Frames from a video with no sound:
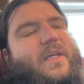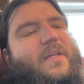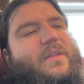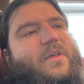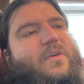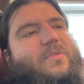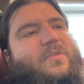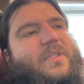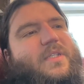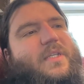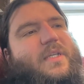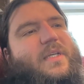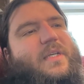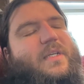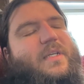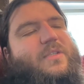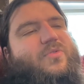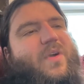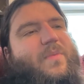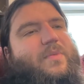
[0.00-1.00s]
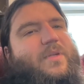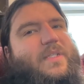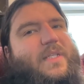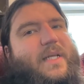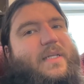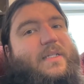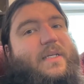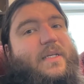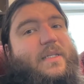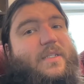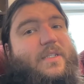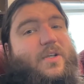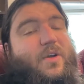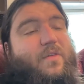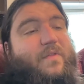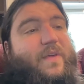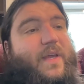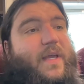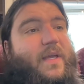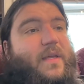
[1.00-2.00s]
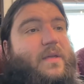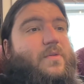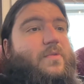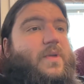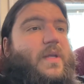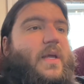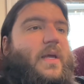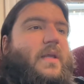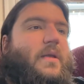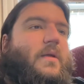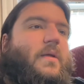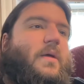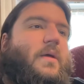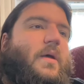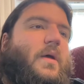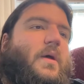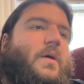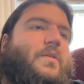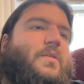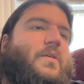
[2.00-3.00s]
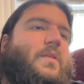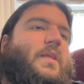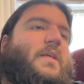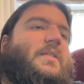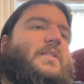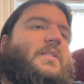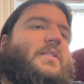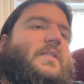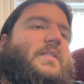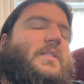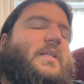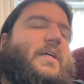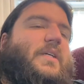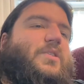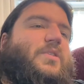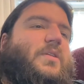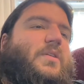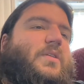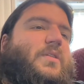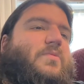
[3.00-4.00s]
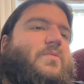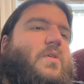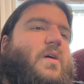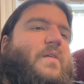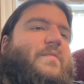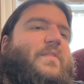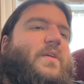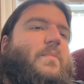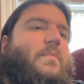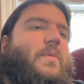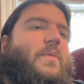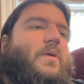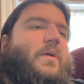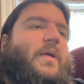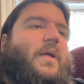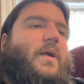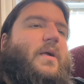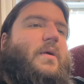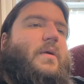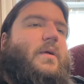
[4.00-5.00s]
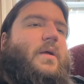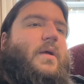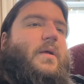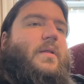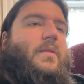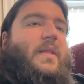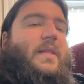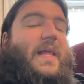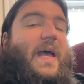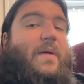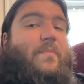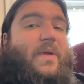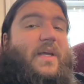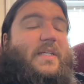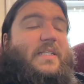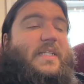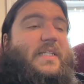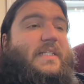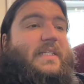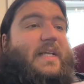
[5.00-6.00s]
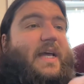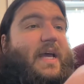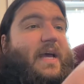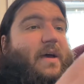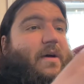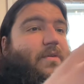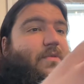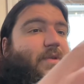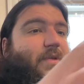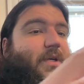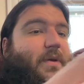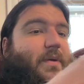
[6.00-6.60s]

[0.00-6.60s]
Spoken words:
and those seen as representing the Soviet Union, though these distinctions were often murkier than that makes it sound.